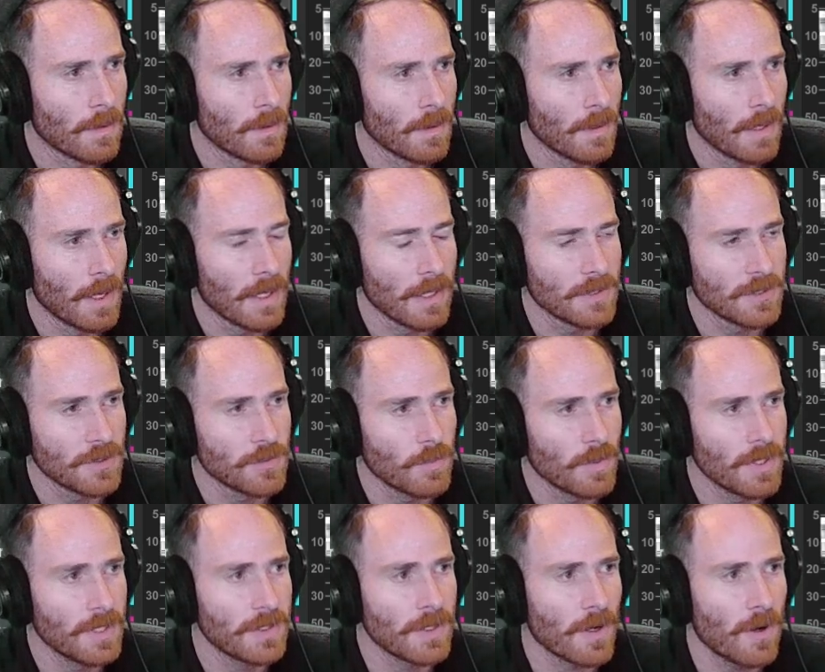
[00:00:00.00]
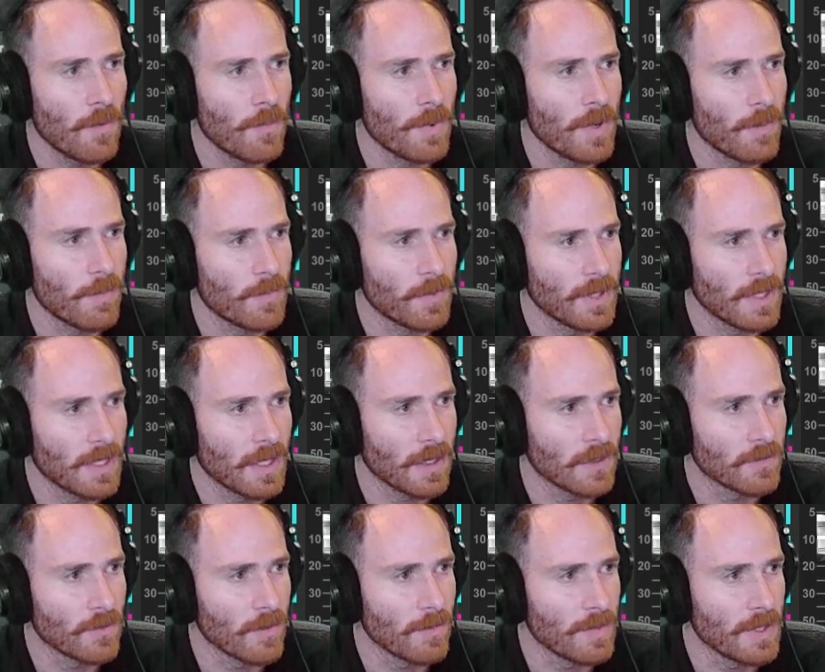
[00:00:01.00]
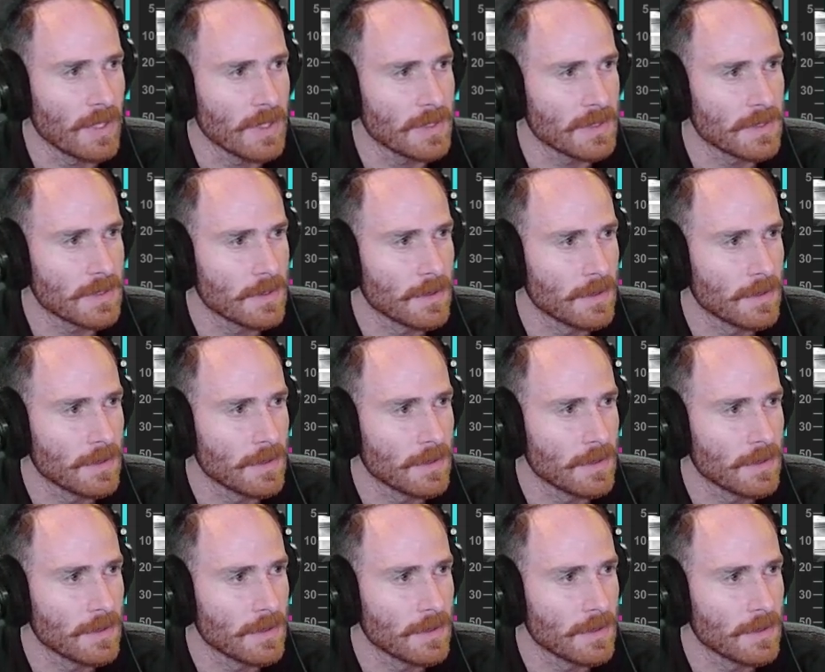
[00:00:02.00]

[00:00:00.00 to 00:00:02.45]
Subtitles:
I just want it to open up when the kick drum hits.